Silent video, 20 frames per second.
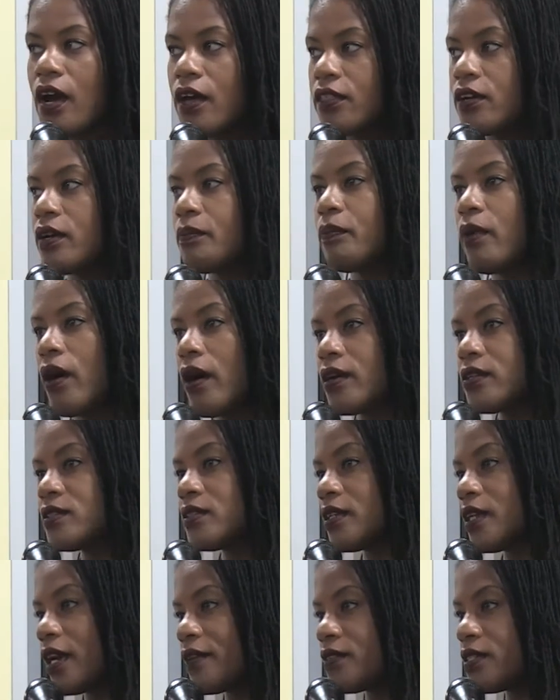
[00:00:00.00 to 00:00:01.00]
other
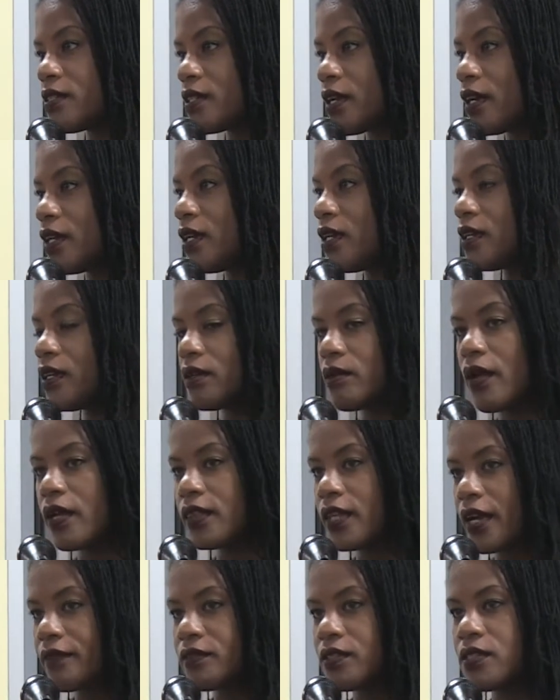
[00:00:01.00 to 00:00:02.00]
parts that I've studied and
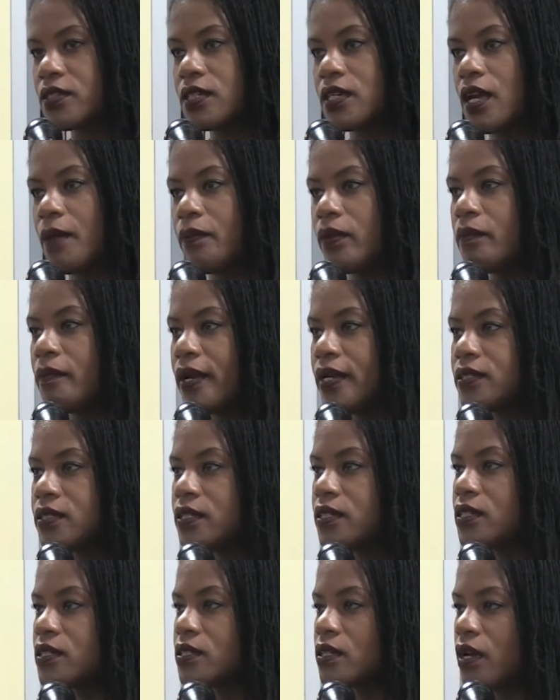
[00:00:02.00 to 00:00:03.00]
I'd like to see
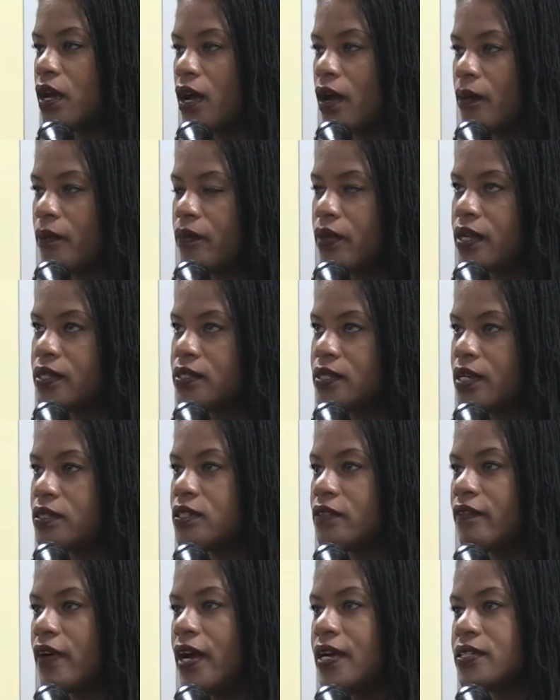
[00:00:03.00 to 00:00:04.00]
implemented is
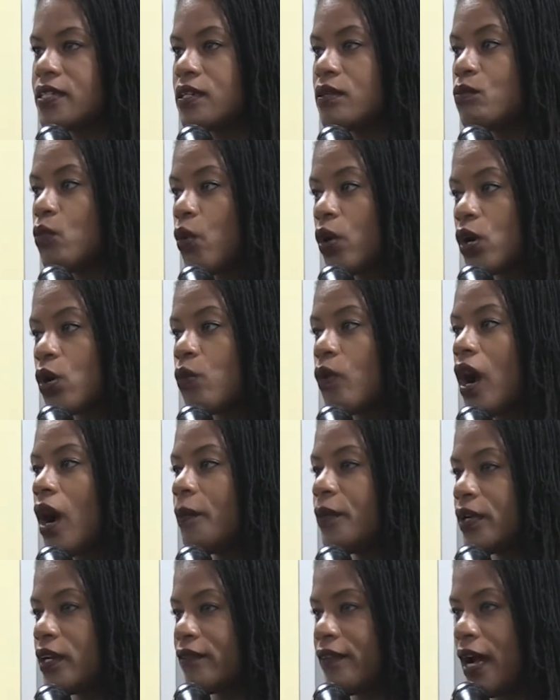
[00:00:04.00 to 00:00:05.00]
incentivizing more
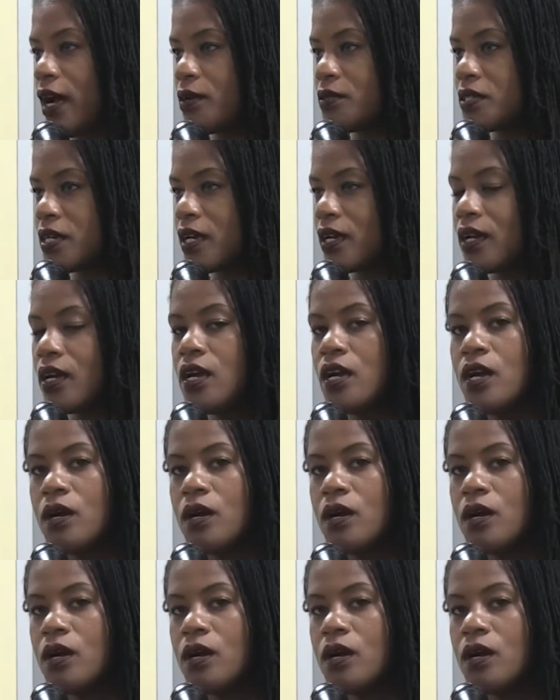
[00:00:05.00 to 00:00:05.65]
cooperative housing,